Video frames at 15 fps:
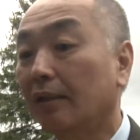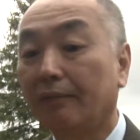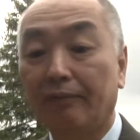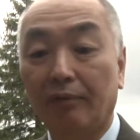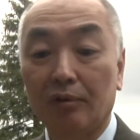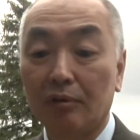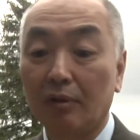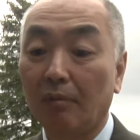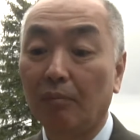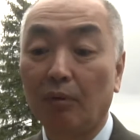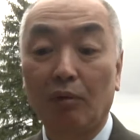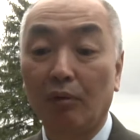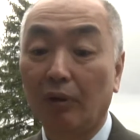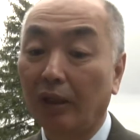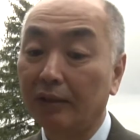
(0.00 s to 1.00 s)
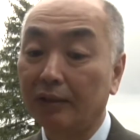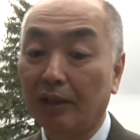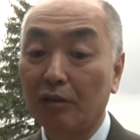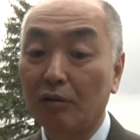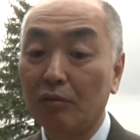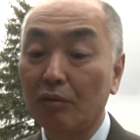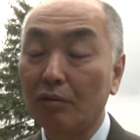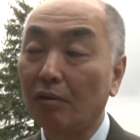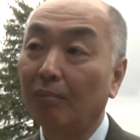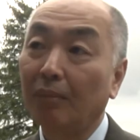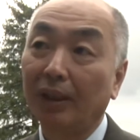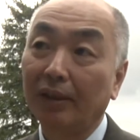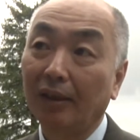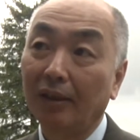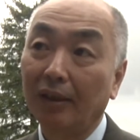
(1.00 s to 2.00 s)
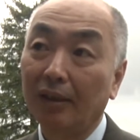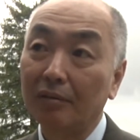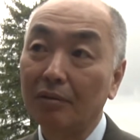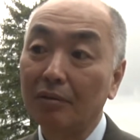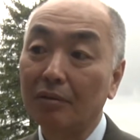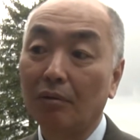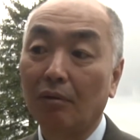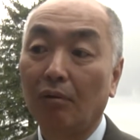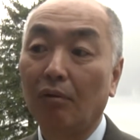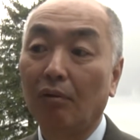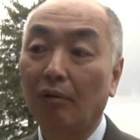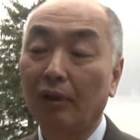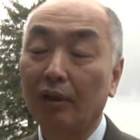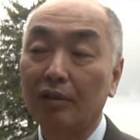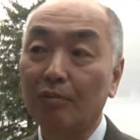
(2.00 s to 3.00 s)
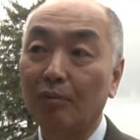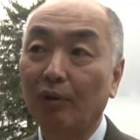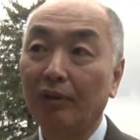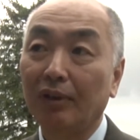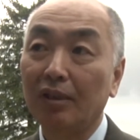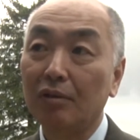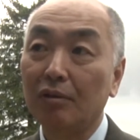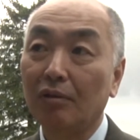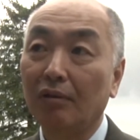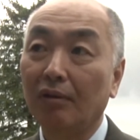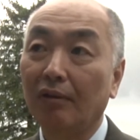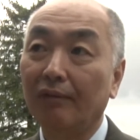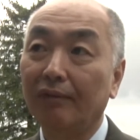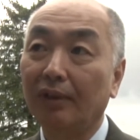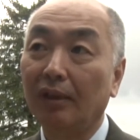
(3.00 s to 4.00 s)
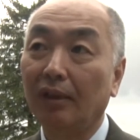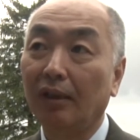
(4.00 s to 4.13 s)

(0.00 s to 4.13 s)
for example, the use of materials or exploitation of